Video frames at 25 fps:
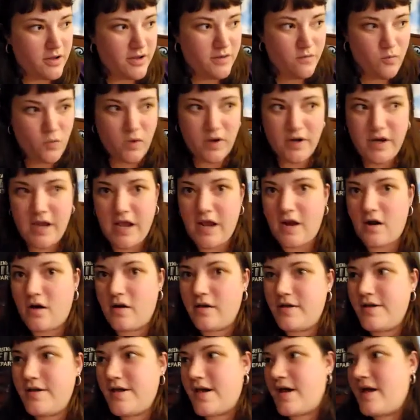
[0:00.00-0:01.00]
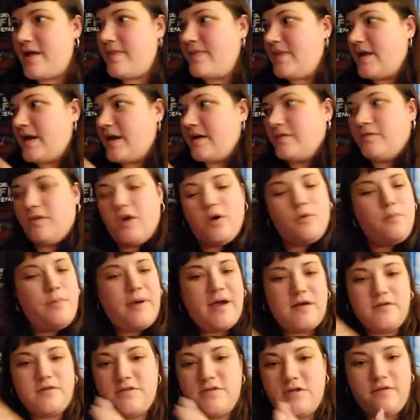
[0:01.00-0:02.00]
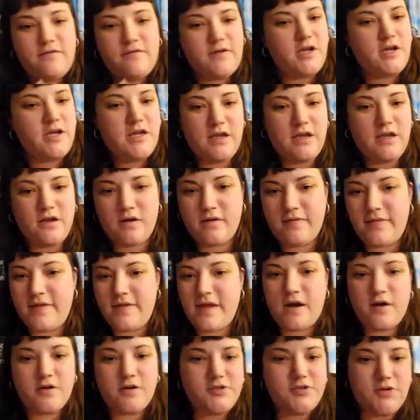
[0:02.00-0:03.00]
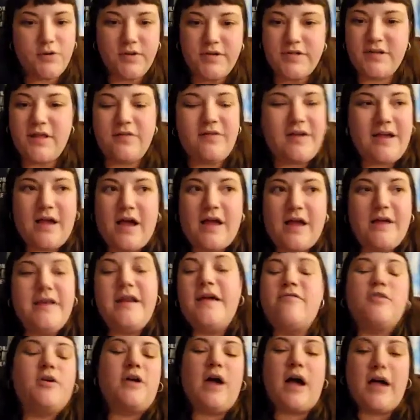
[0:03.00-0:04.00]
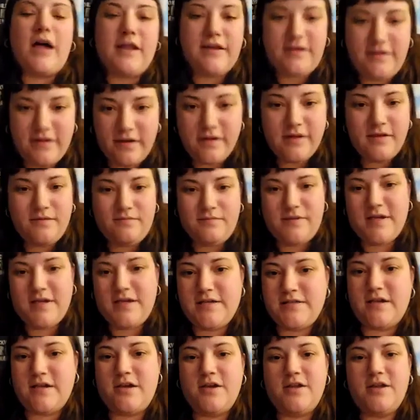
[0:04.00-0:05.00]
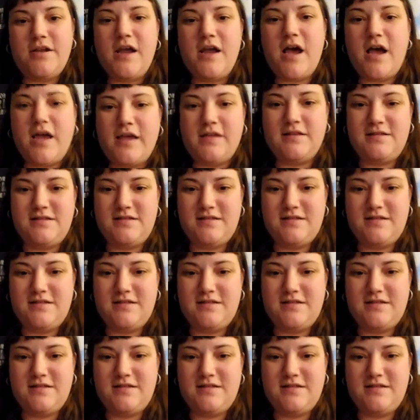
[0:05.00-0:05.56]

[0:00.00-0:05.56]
in one area and then I'd go bounce over here and there. So it like I never got done because I could not